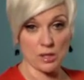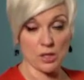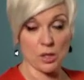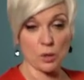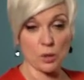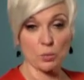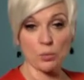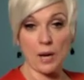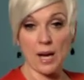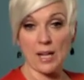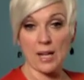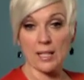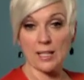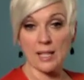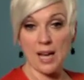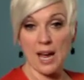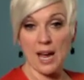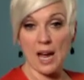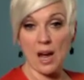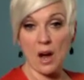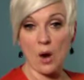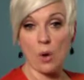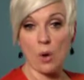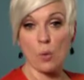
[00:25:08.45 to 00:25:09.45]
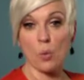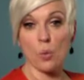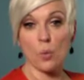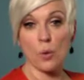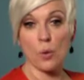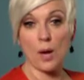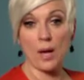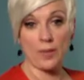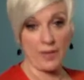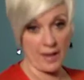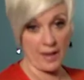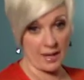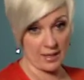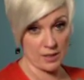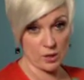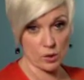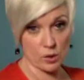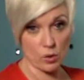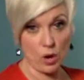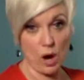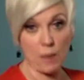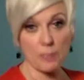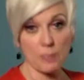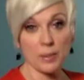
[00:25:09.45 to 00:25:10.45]
So right now, and that is
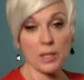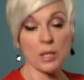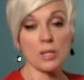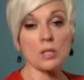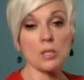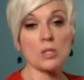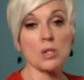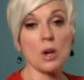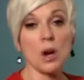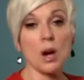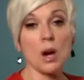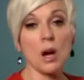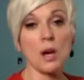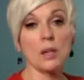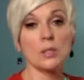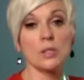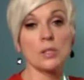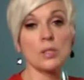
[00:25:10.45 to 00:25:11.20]
dropping your jaw